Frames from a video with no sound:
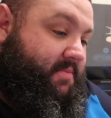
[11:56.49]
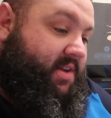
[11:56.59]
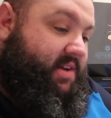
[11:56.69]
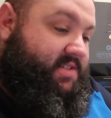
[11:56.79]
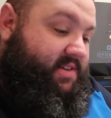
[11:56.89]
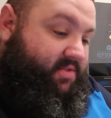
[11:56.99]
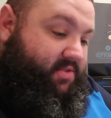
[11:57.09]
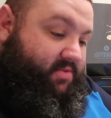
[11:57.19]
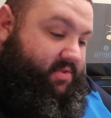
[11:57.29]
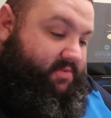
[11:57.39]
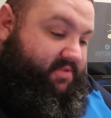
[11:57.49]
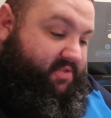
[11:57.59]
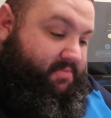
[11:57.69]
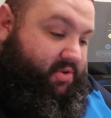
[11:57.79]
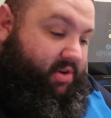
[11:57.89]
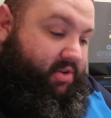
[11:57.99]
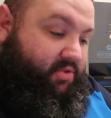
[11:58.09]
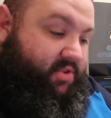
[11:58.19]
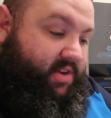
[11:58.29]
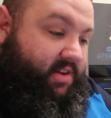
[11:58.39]
I mean, let's have a look. look if I put
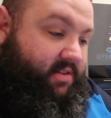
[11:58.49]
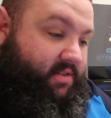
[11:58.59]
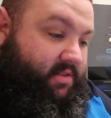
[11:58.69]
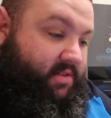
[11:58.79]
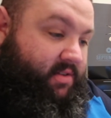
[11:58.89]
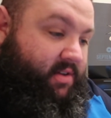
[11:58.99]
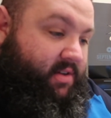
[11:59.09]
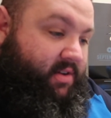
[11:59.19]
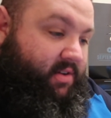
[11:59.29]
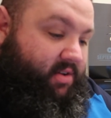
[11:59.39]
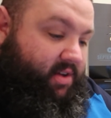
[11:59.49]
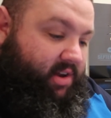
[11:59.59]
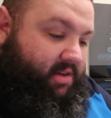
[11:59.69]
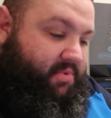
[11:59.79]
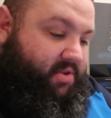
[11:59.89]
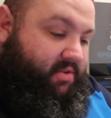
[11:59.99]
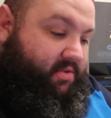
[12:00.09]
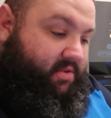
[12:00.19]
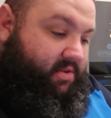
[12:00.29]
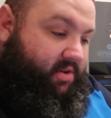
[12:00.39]
London in, not
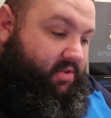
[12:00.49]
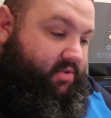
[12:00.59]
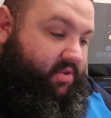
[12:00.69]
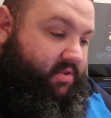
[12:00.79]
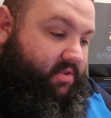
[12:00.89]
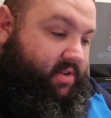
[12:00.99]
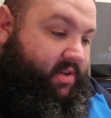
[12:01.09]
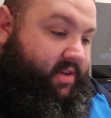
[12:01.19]
Lobden, London.